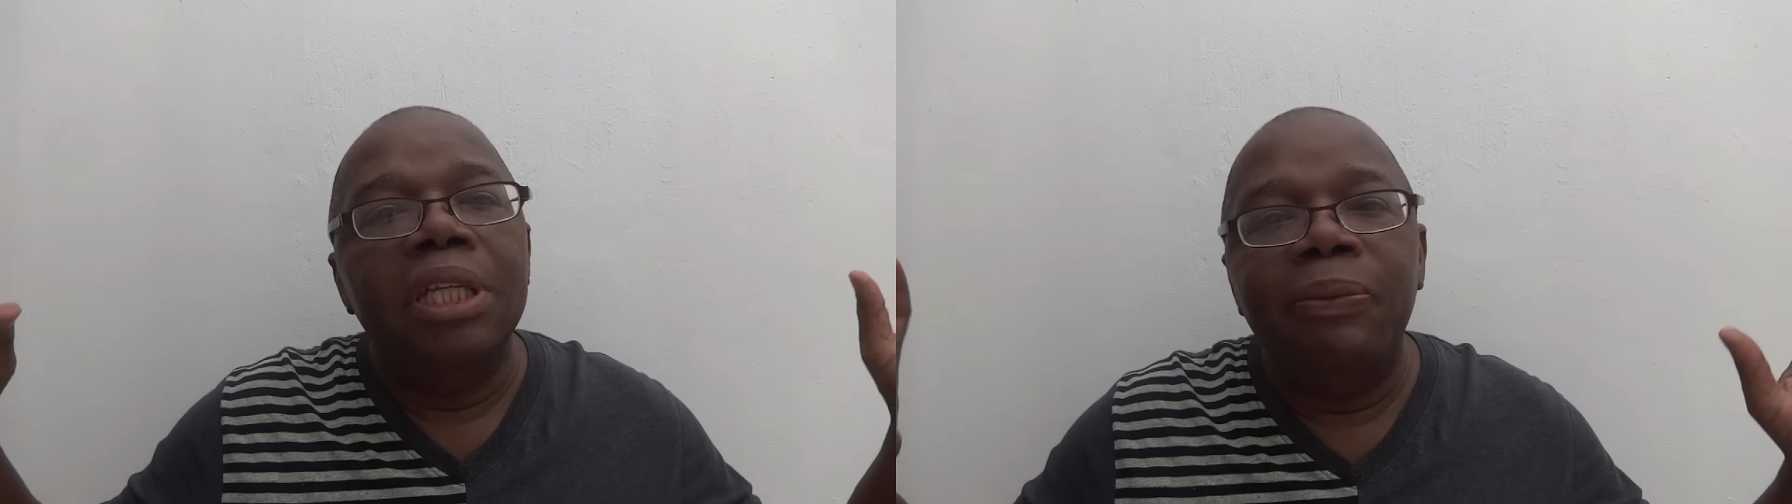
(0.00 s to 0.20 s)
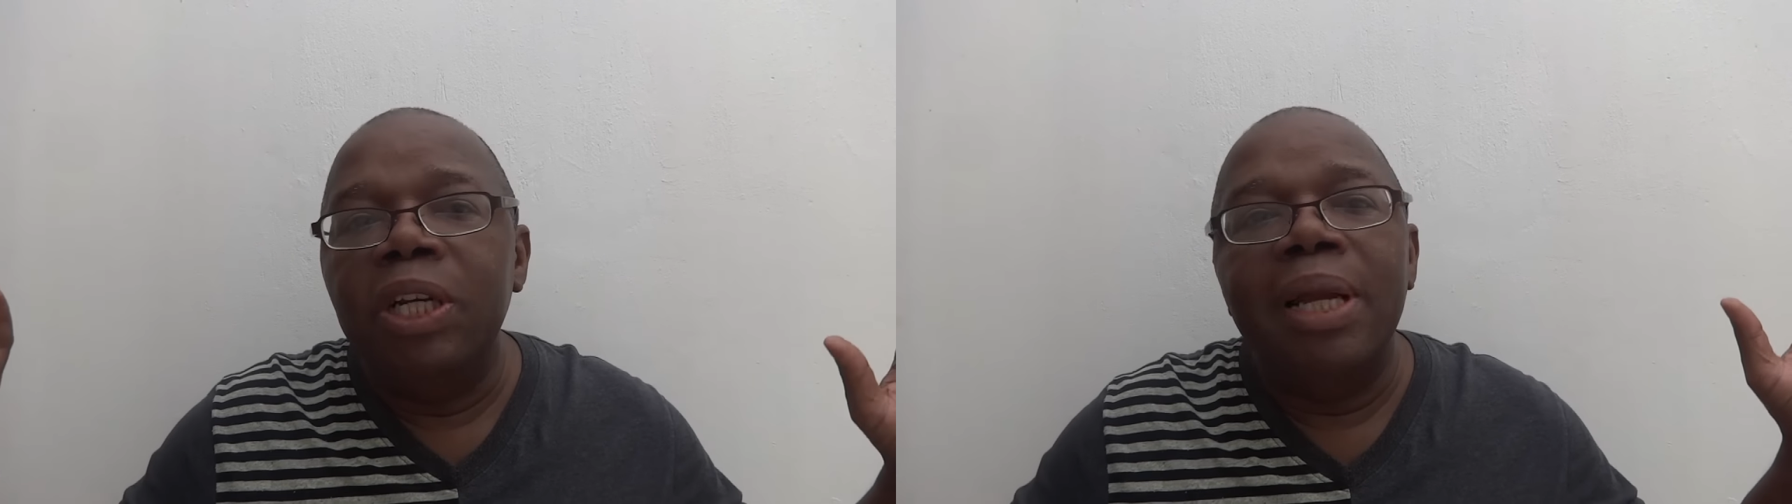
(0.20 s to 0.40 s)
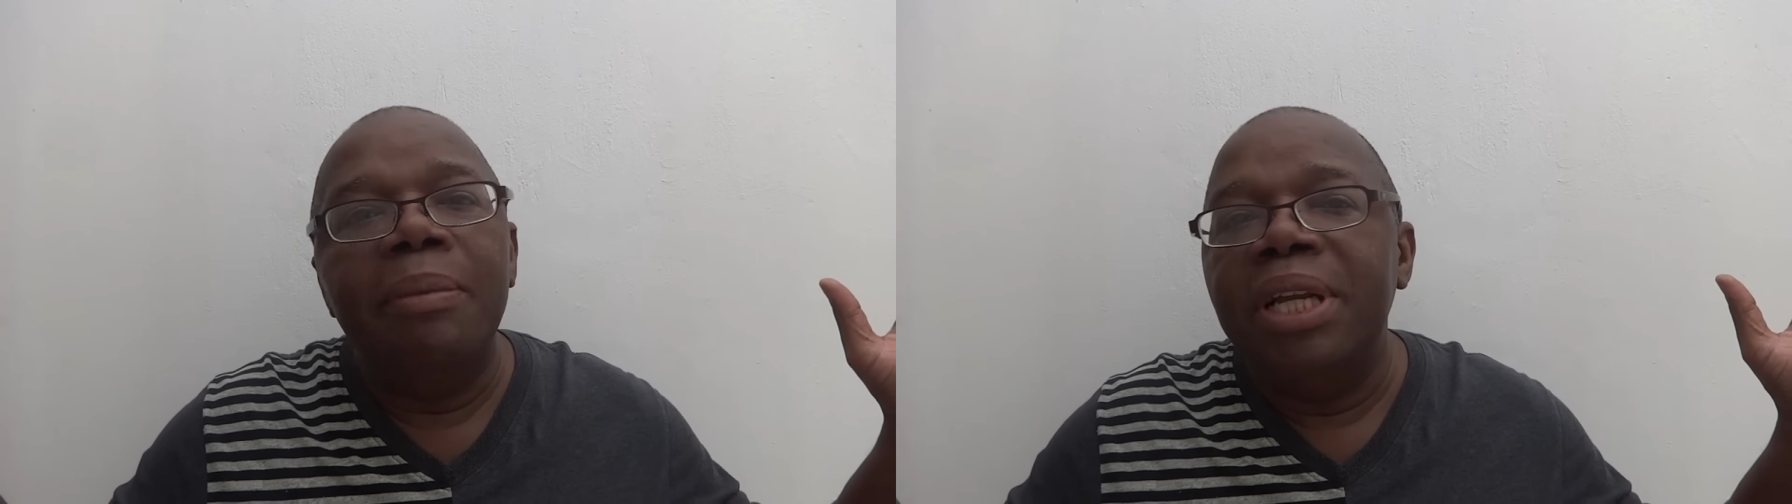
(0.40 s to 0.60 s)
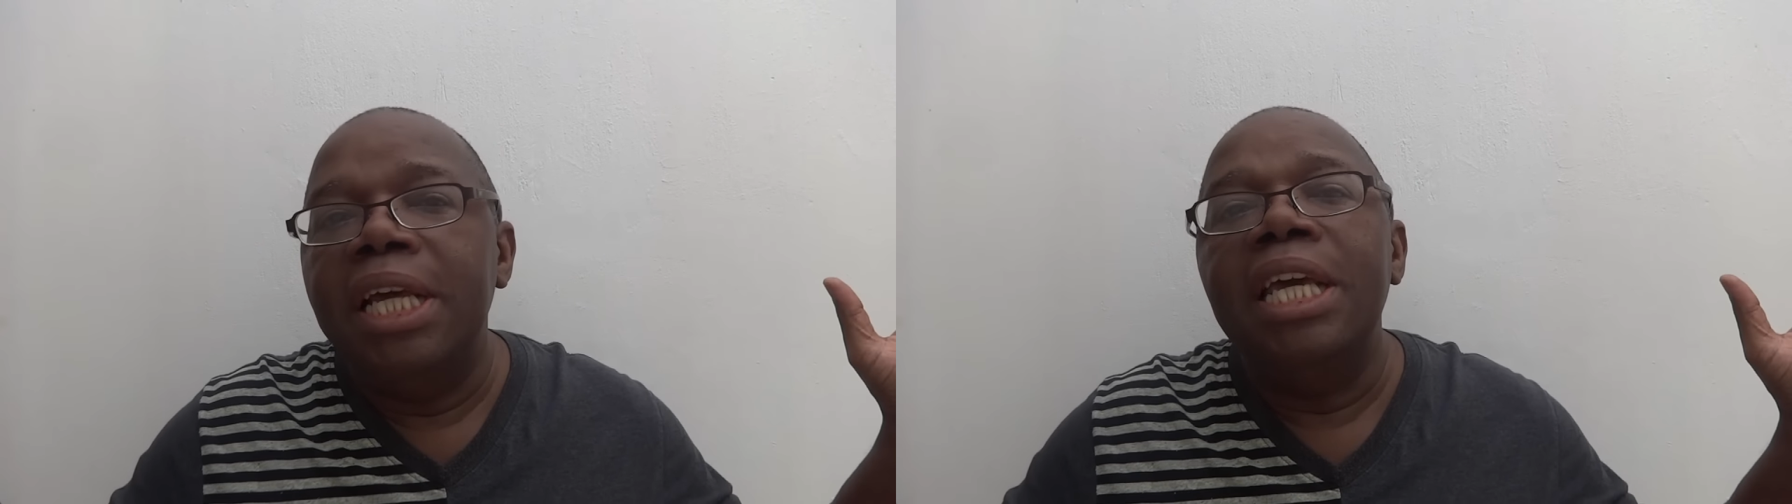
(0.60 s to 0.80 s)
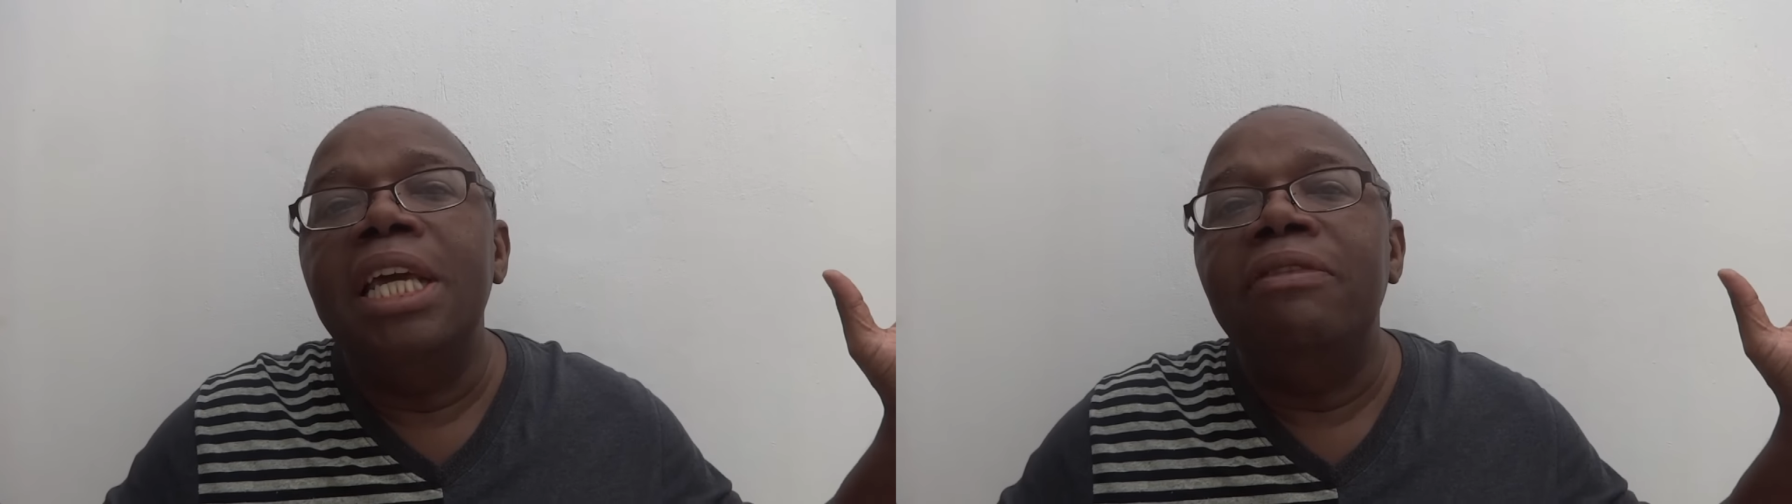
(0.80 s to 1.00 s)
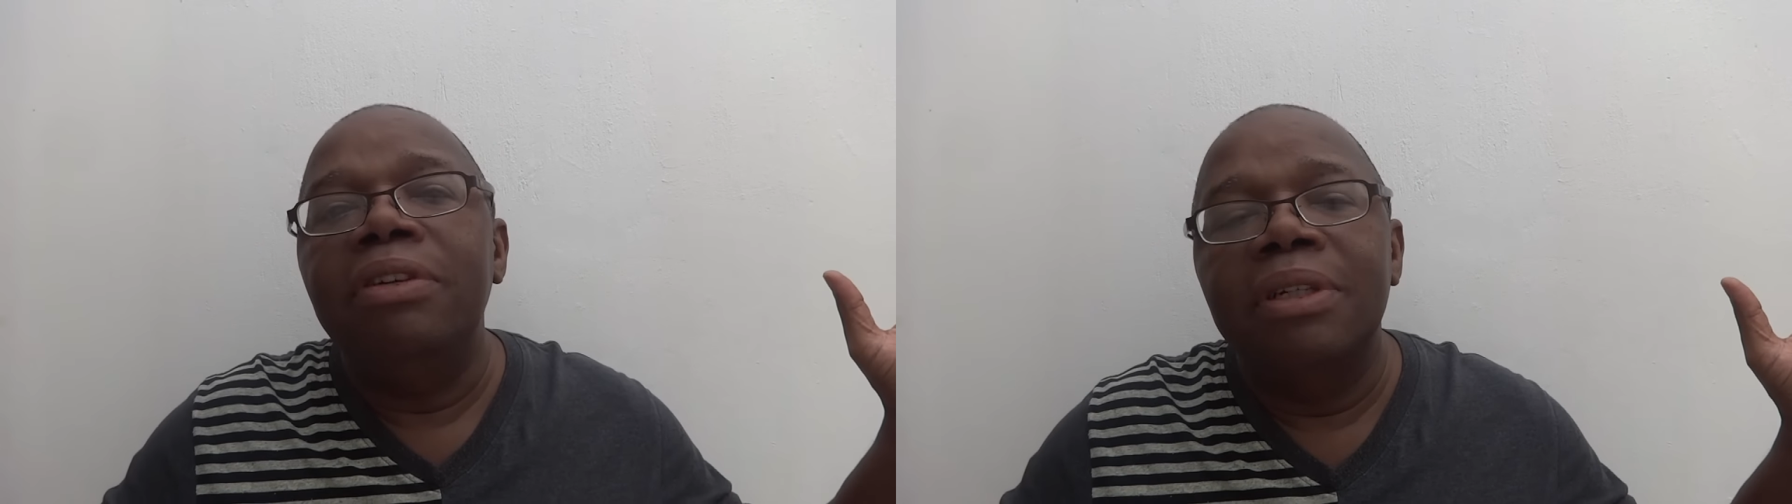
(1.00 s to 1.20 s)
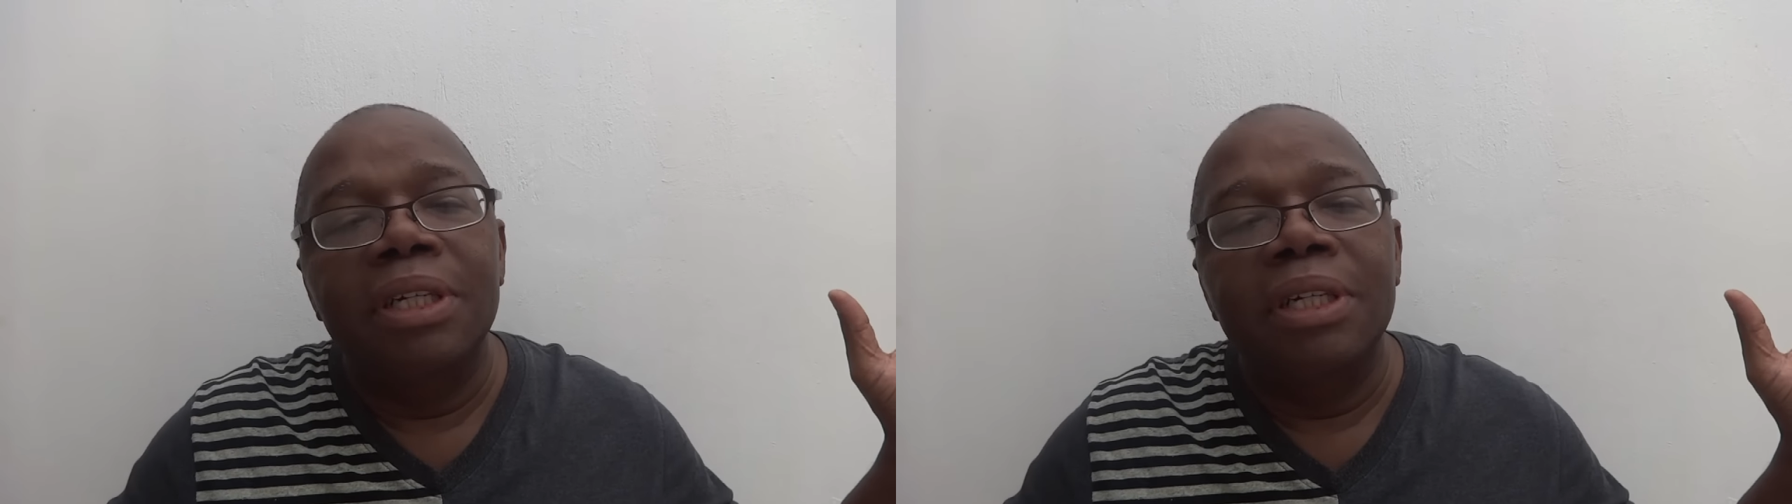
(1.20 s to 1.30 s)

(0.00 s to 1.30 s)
they wouldn't let me leave.